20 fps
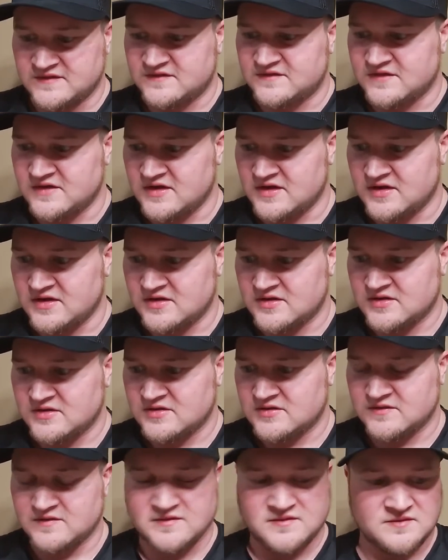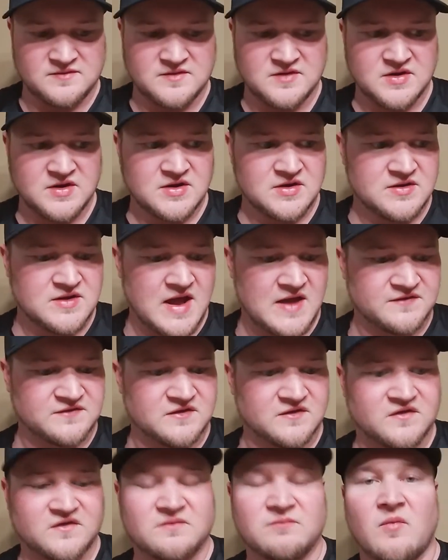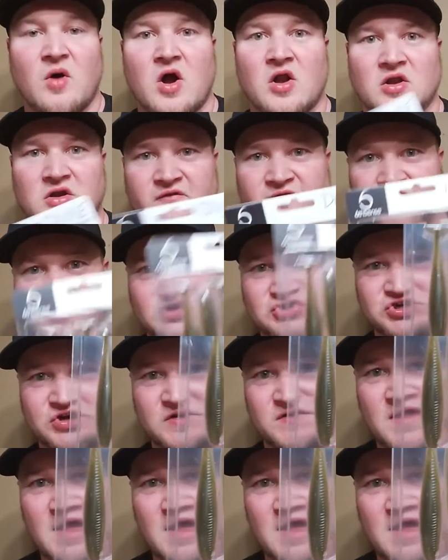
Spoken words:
see. That's a smaller version of